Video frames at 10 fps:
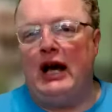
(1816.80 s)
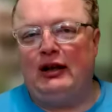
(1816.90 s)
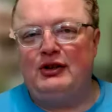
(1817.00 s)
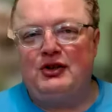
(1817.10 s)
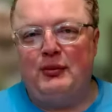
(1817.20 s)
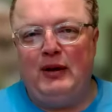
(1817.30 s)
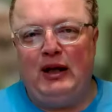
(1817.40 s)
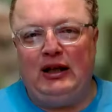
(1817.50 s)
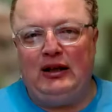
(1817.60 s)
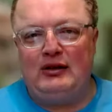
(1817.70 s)
acknowledge the
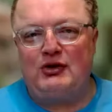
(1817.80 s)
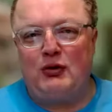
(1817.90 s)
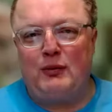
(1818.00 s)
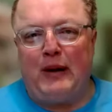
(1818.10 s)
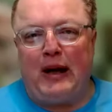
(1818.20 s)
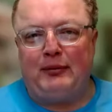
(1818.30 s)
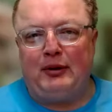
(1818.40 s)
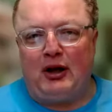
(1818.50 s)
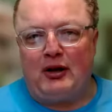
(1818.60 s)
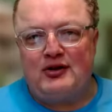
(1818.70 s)
mini as true
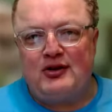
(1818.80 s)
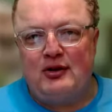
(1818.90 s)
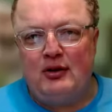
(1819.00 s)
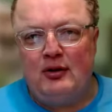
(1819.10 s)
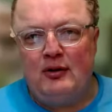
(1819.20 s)
Pop Tarts